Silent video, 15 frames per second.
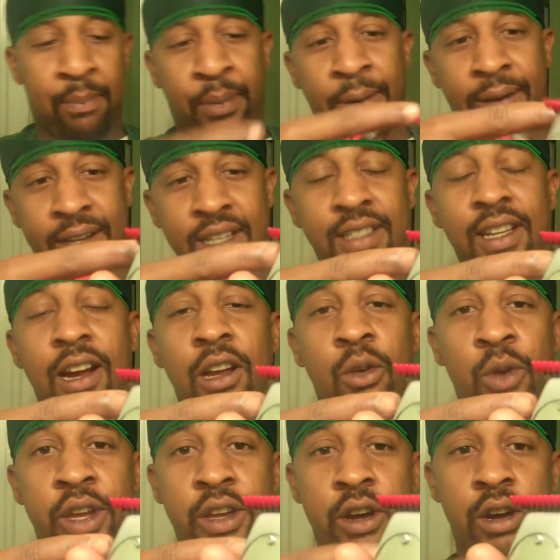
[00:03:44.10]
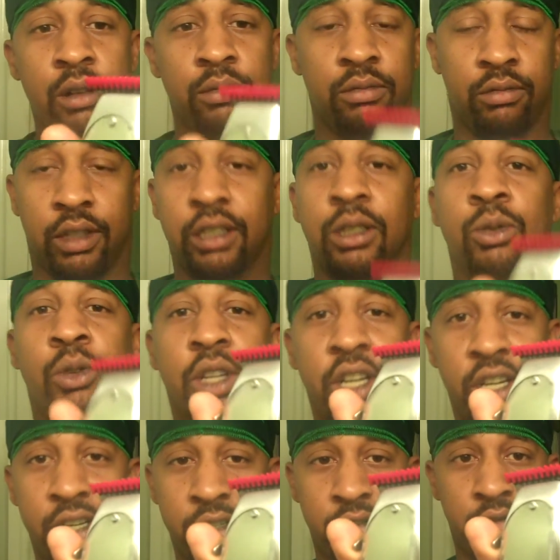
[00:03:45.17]
put this all the way up, it's gonna
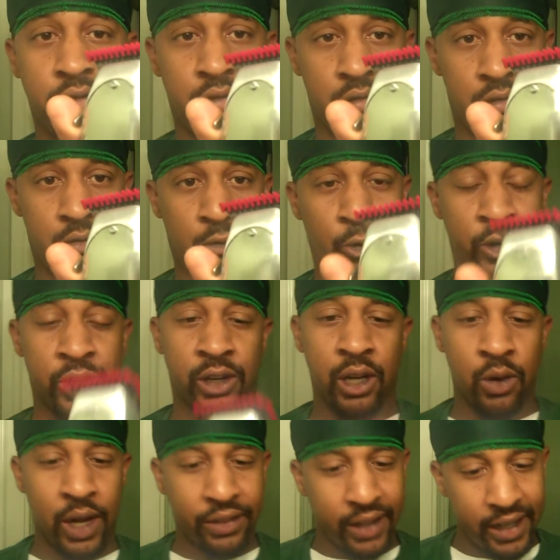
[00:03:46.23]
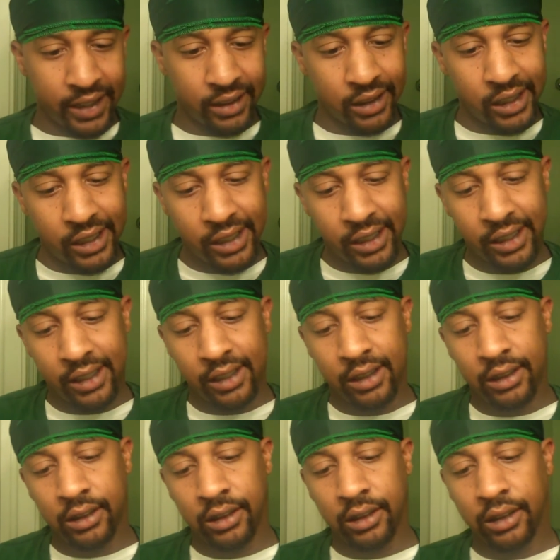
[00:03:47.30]
cut it real low. I think
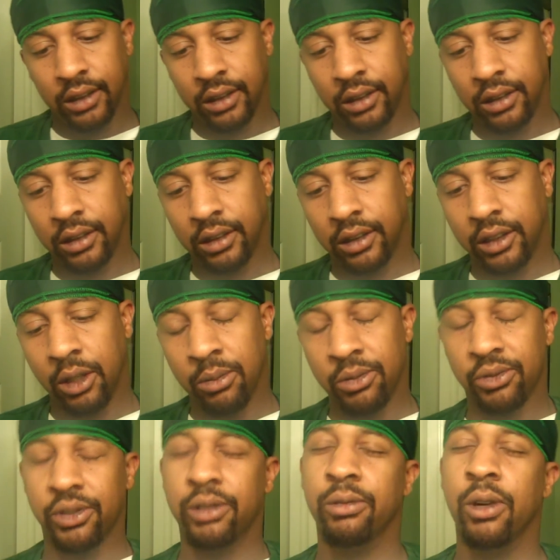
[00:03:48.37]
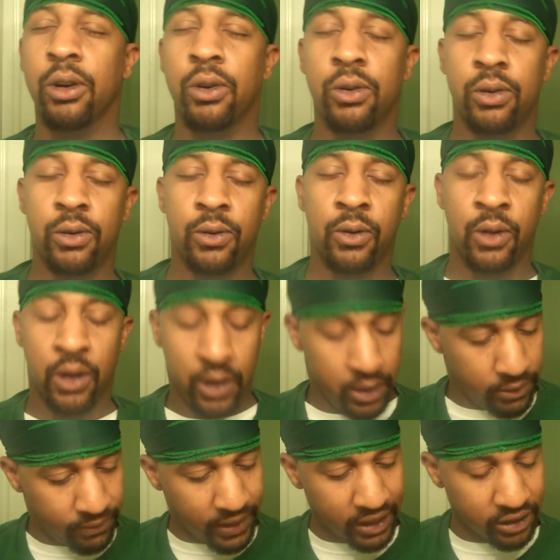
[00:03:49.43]
00,
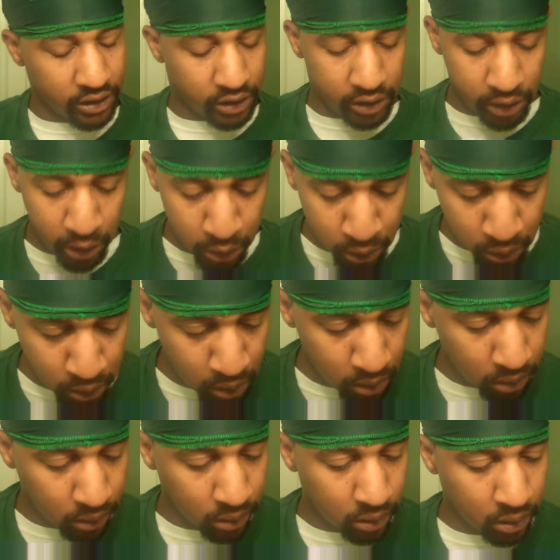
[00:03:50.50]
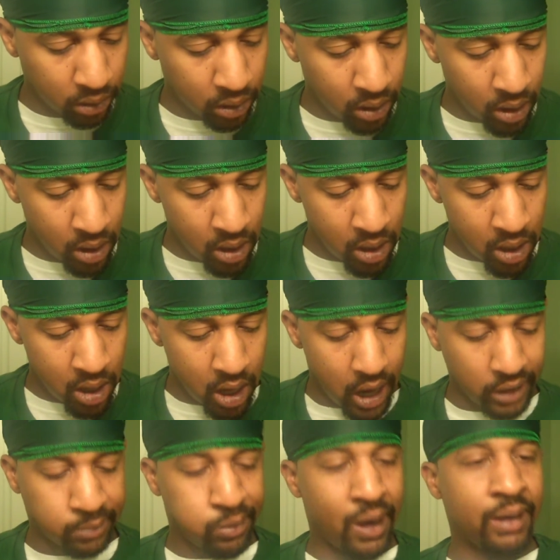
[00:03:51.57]
that's a 2.
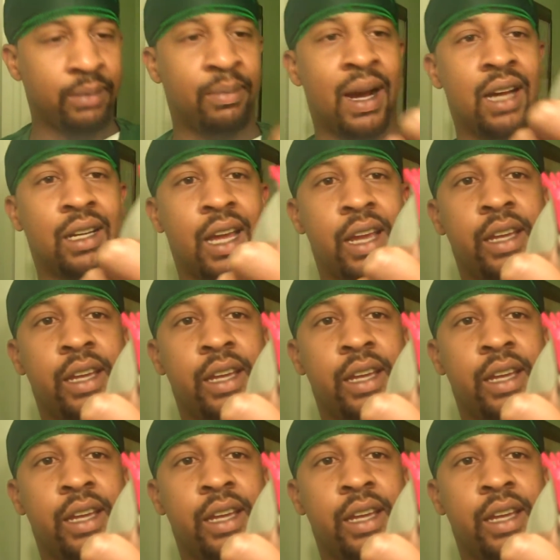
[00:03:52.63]
That's probably about